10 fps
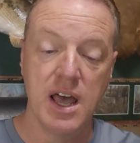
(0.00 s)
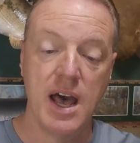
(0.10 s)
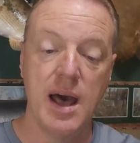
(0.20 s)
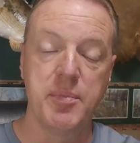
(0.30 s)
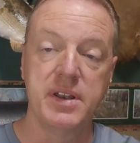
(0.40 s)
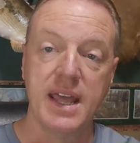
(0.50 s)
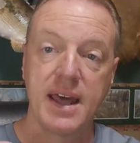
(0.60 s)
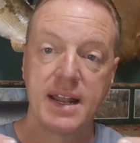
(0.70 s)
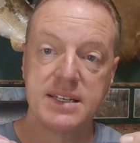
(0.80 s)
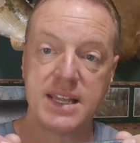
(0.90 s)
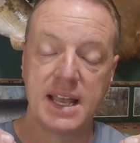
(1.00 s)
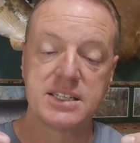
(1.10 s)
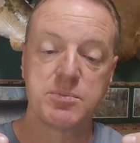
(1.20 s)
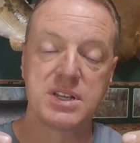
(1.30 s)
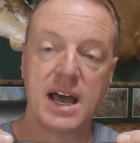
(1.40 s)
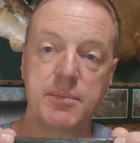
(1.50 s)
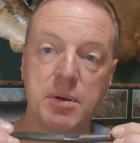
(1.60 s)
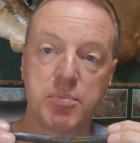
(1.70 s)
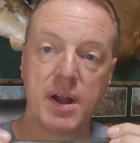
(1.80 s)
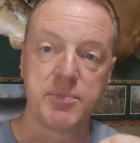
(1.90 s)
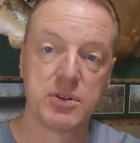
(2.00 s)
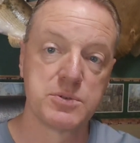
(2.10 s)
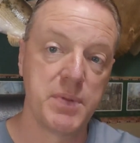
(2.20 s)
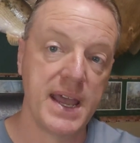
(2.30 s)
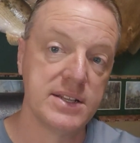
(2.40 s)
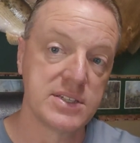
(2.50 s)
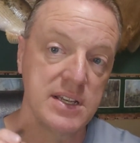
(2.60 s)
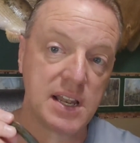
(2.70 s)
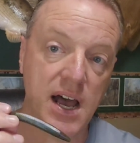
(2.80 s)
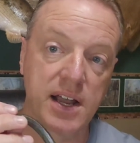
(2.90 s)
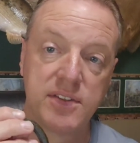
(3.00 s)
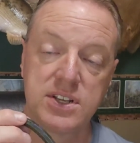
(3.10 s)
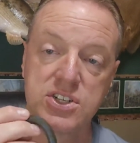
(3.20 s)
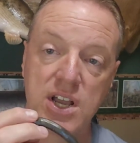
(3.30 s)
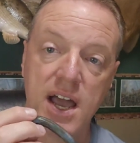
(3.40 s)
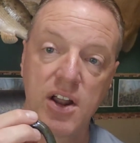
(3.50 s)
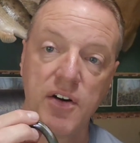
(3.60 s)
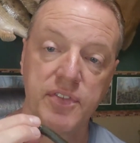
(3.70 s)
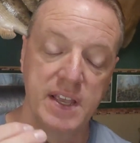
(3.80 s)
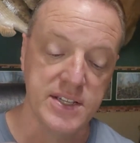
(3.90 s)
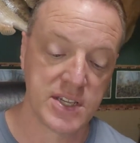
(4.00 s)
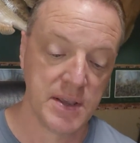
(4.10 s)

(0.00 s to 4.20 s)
up and down it, and taking some time to prep those baits and knocking the shine off these,